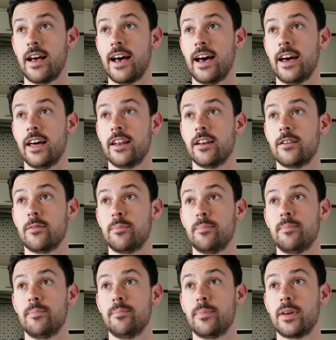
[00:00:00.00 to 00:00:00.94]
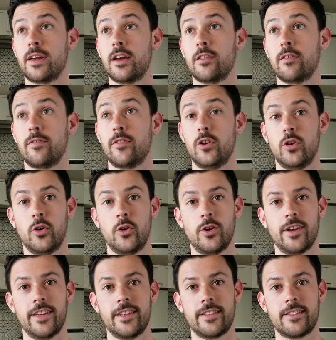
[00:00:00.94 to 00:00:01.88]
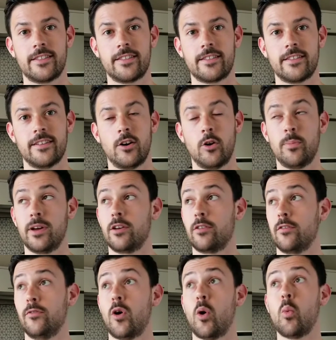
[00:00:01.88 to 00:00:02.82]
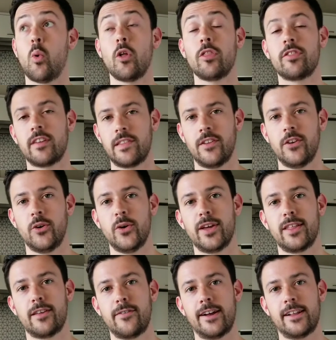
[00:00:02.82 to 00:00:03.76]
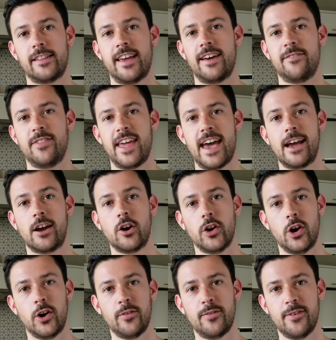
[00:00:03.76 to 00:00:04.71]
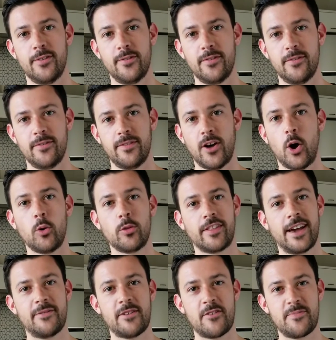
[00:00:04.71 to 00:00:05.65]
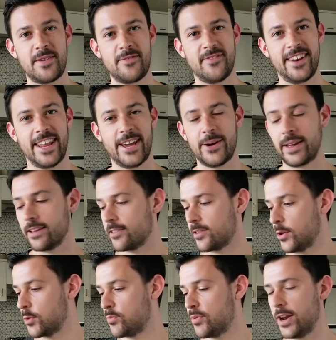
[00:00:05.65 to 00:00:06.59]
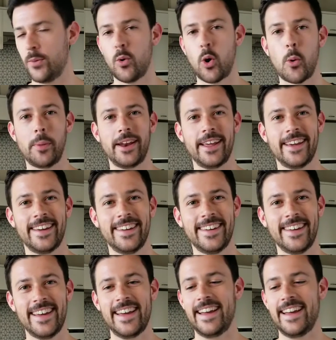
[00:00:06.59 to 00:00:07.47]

and because of the noise, or because of not wanting the noise, I've had to have the aircon off the whole time I've been videoing, so it's pretty warm in here.